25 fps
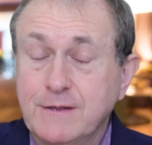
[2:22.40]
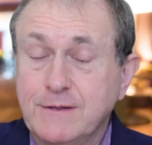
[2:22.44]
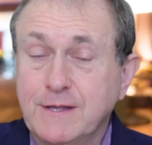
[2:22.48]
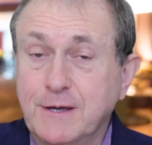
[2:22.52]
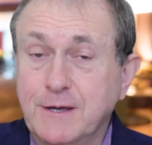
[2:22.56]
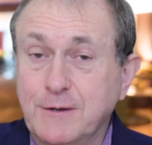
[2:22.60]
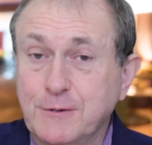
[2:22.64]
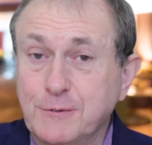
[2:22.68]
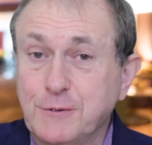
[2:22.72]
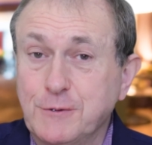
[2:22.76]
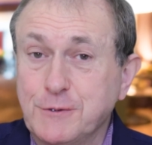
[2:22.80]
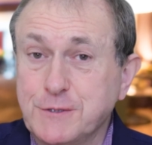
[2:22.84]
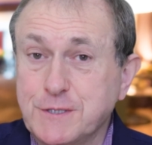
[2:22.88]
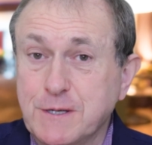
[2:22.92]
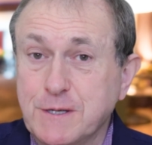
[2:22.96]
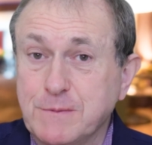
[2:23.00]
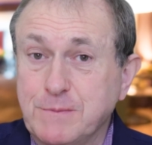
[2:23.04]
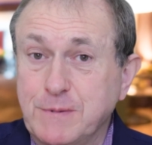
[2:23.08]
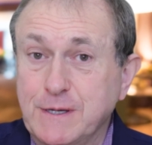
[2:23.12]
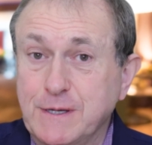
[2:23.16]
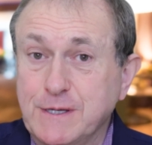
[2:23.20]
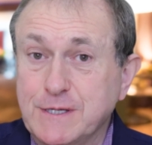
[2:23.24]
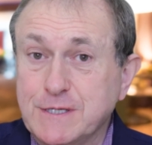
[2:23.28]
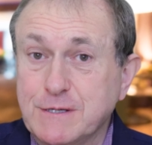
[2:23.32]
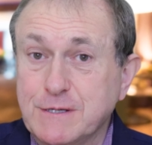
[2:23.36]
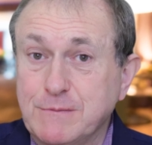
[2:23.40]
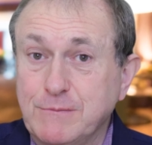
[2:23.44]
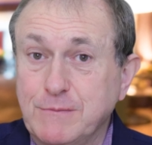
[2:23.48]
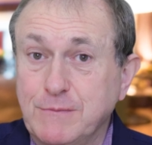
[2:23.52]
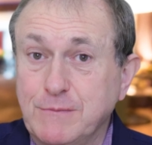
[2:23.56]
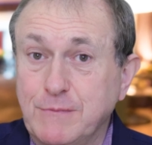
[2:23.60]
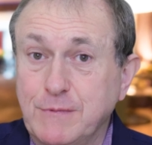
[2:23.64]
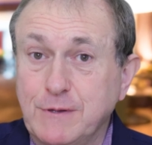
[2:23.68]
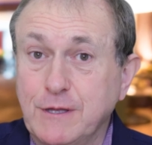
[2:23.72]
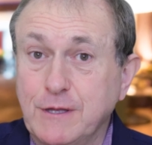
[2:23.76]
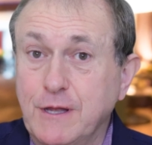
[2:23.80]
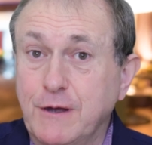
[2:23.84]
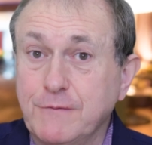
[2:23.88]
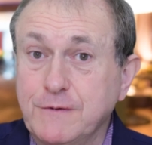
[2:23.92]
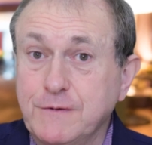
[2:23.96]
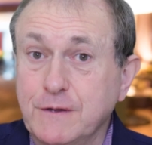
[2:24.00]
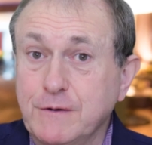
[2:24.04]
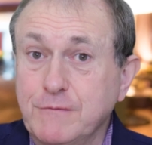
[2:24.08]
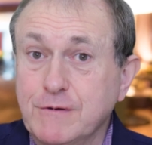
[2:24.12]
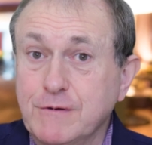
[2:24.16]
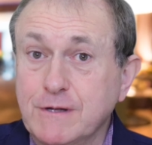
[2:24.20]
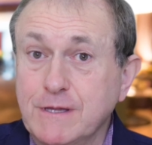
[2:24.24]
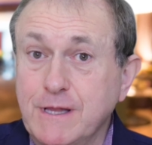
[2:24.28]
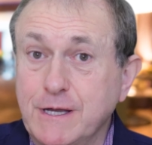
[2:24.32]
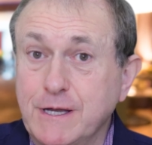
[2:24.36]
There can also be some lovely
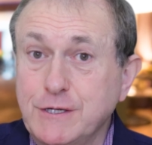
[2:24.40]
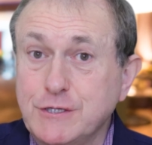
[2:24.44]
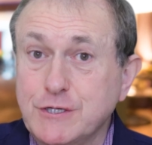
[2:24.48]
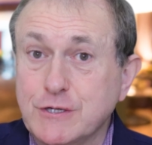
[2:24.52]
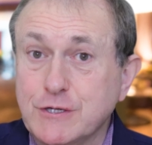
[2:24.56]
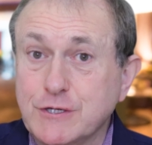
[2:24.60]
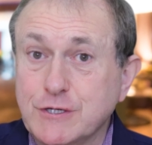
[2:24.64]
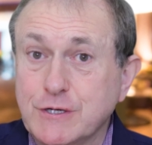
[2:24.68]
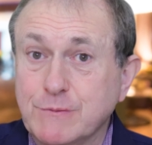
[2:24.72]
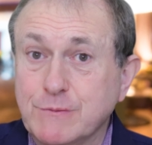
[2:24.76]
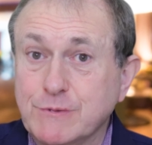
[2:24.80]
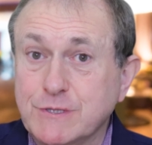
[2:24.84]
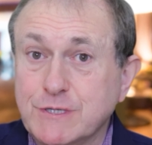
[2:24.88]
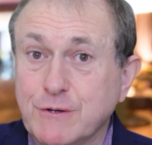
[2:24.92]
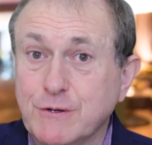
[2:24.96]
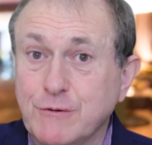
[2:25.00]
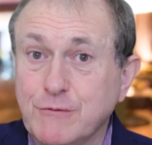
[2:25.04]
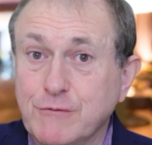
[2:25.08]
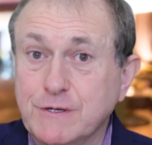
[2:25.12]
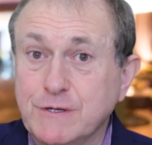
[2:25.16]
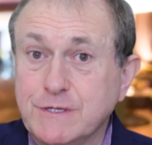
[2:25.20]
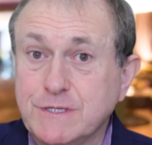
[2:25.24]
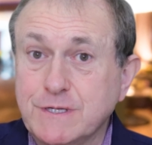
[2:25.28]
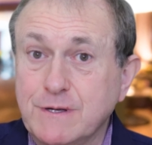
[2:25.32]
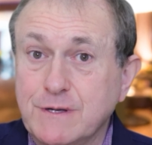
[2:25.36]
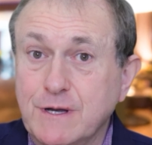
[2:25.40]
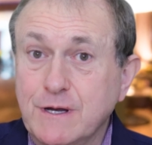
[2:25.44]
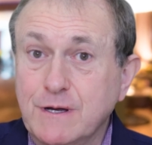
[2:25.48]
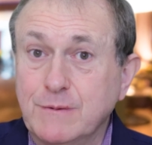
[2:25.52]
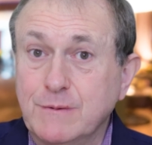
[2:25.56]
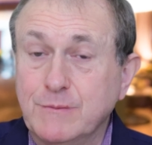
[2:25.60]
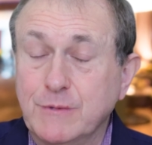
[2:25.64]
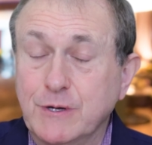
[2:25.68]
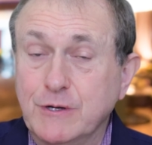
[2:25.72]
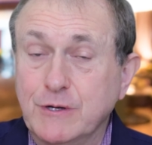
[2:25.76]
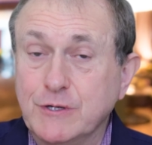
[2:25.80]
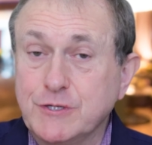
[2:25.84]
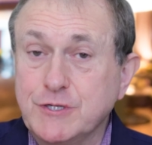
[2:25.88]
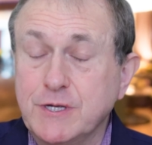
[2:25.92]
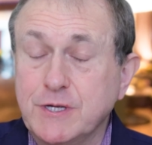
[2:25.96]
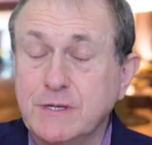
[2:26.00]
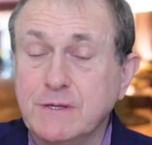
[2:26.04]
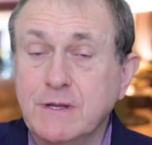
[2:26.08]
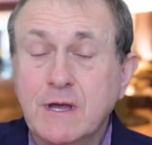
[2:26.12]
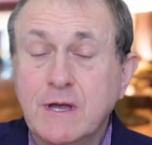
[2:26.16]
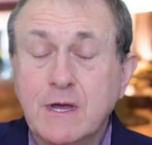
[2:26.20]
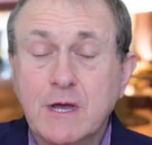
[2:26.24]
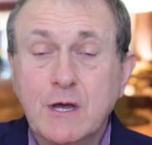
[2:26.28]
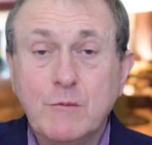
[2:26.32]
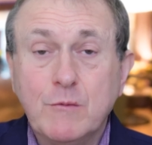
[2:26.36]
relationship stories
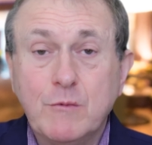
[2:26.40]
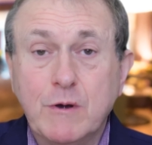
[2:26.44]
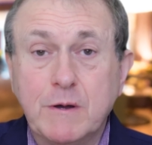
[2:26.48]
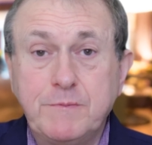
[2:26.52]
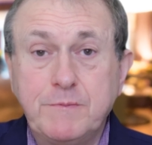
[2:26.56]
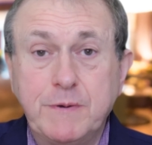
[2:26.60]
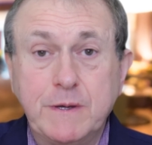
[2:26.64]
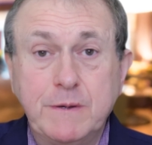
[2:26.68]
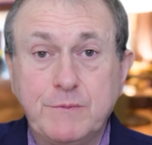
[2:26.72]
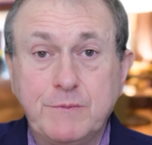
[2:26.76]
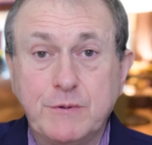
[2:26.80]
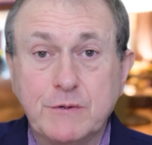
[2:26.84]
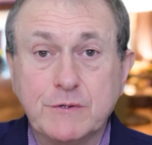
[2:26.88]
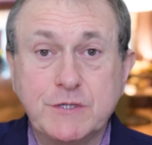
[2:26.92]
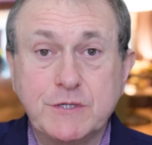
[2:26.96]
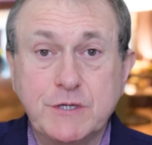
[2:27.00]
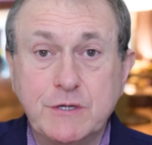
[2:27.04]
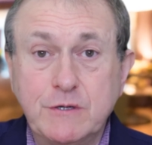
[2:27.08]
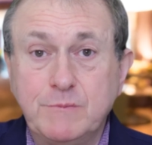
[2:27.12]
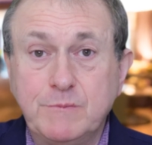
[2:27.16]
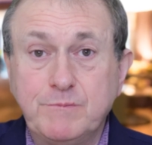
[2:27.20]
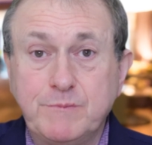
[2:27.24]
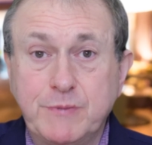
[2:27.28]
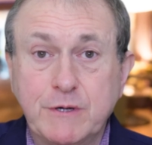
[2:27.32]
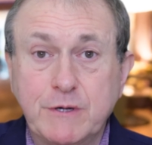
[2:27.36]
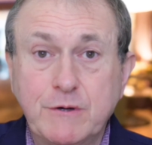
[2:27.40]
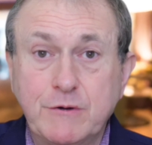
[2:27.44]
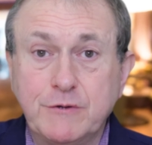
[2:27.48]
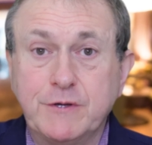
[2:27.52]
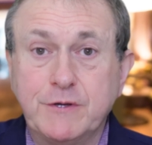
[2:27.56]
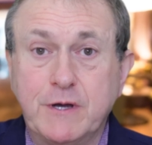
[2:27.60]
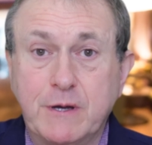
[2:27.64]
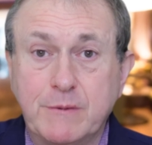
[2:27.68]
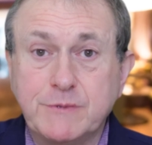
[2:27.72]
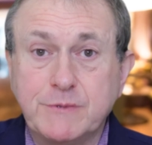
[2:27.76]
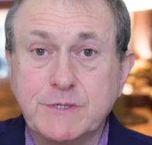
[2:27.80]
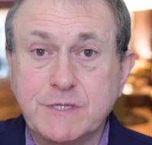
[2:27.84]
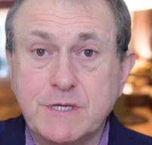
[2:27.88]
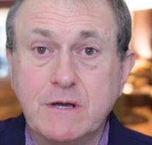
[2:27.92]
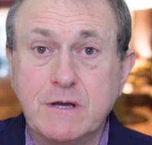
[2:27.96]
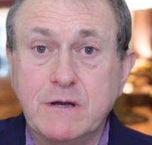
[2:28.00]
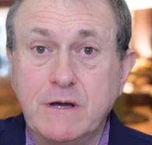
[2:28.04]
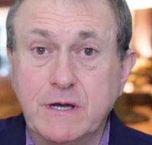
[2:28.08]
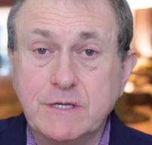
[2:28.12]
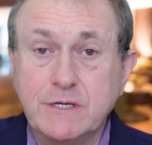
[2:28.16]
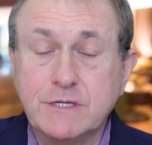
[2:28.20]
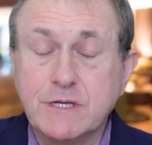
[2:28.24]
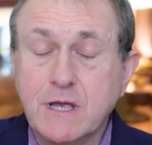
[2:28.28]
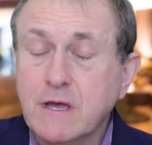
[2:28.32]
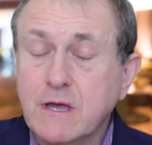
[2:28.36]
emerging where people do build up
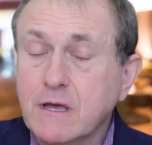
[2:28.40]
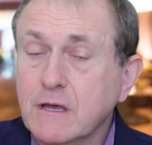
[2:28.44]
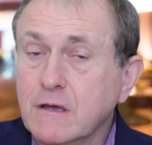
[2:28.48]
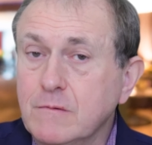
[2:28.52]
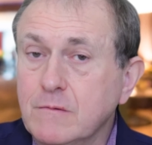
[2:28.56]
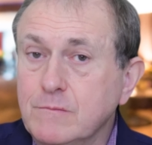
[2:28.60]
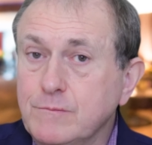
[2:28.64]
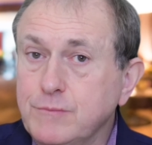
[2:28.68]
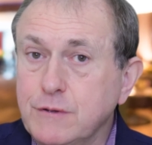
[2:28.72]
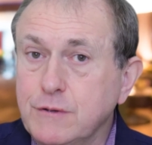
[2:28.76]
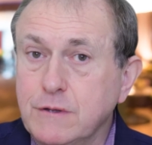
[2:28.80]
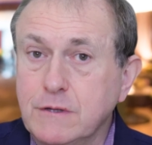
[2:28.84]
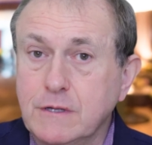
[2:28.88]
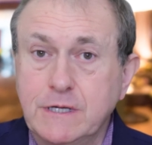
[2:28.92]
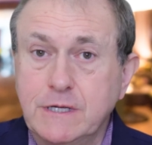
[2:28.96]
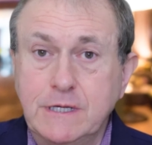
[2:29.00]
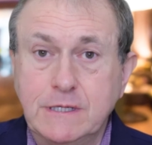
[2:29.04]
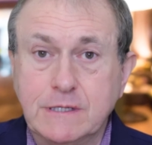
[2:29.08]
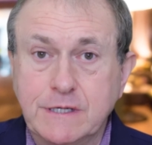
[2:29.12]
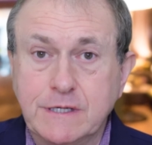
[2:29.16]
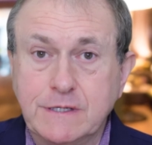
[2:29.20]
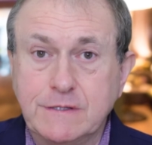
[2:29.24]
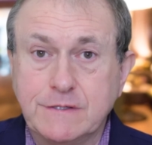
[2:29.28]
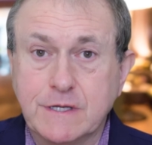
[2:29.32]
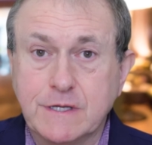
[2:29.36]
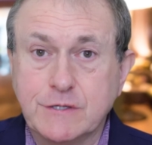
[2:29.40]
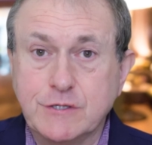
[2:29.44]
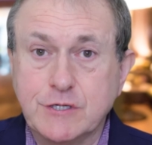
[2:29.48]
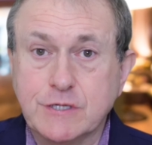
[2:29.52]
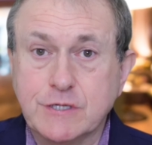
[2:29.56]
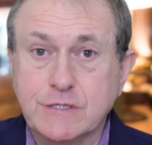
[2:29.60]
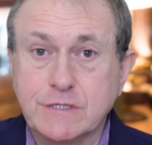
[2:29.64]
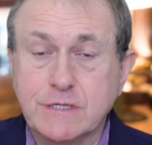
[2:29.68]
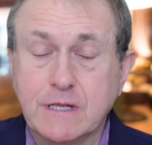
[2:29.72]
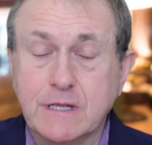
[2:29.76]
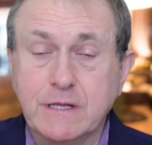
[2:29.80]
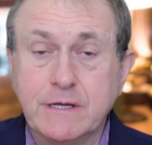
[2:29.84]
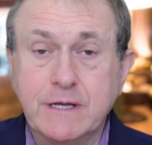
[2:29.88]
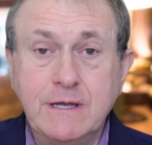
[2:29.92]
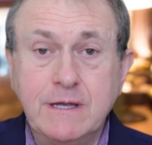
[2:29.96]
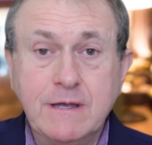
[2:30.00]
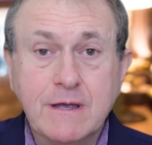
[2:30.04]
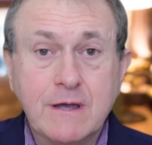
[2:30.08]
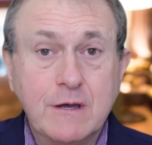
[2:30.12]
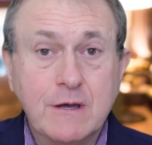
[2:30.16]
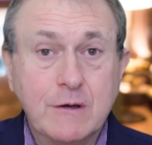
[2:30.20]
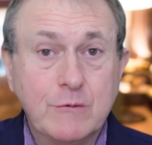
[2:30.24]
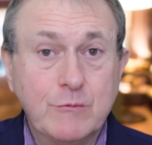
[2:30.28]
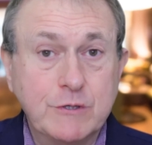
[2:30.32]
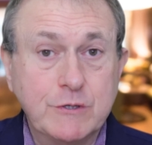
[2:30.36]
ties completely digitally,
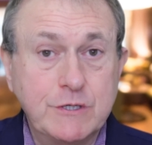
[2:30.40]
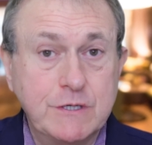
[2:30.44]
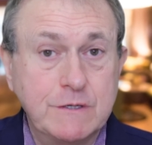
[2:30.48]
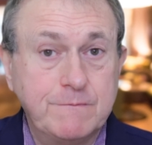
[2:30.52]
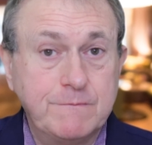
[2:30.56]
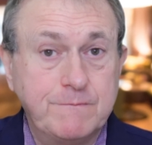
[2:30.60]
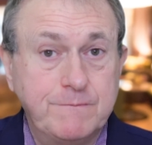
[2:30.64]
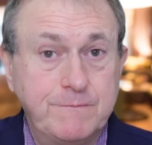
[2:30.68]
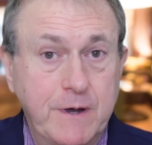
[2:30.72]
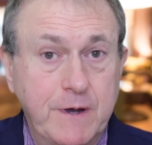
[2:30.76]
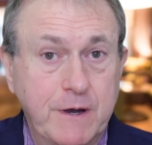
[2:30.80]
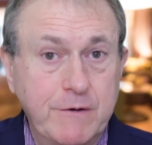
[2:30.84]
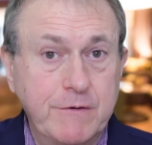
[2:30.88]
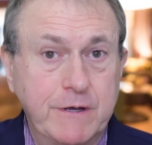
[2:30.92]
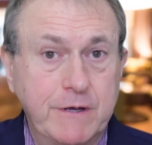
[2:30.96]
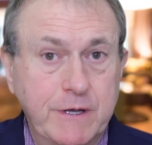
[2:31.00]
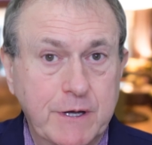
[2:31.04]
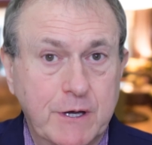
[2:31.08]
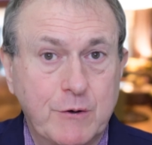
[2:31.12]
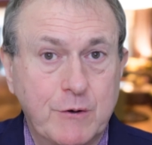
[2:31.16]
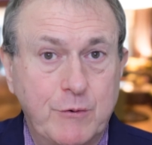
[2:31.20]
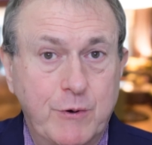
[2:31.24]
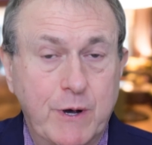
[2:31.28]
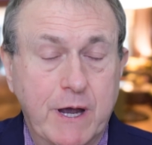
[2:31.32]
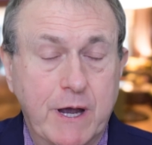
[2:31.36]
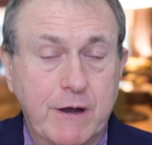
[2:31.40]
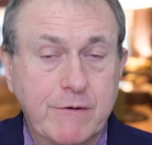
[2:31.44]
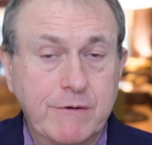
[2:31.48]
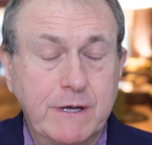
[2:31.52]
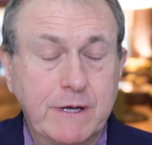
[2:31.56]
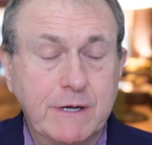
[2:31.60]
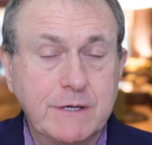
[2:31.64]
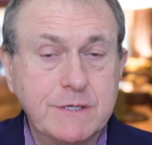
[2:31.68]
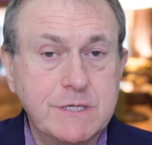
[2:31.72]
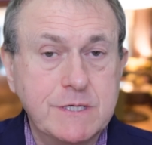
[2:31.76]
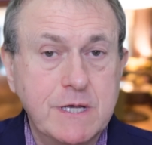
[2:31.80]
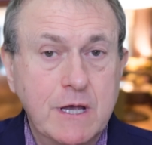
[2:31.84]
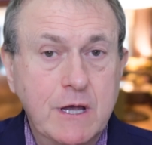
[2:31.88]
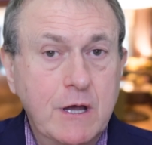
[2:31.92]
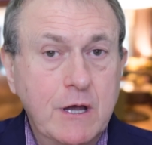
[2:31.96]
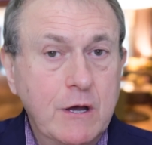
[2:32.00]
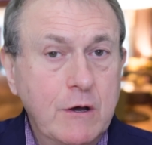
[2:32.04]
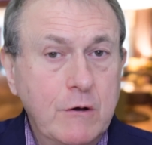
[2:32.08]
which is very Aquarius,